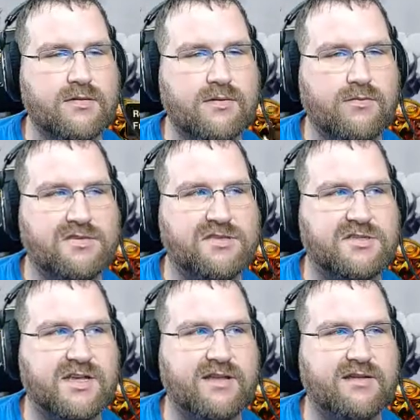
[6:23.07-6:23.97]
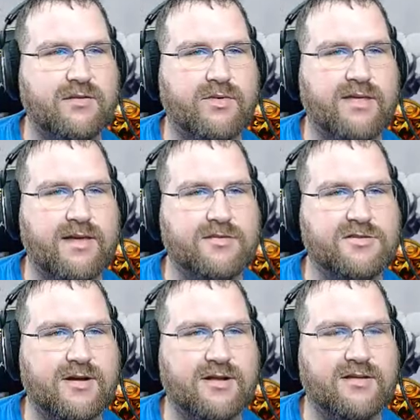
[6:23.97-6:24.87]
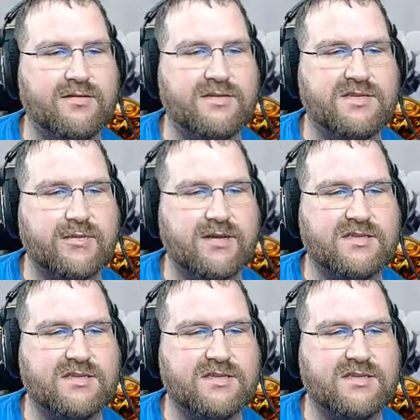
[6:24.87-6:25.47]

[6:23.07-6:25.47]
which is going to deal 1 damage directly to a Summoning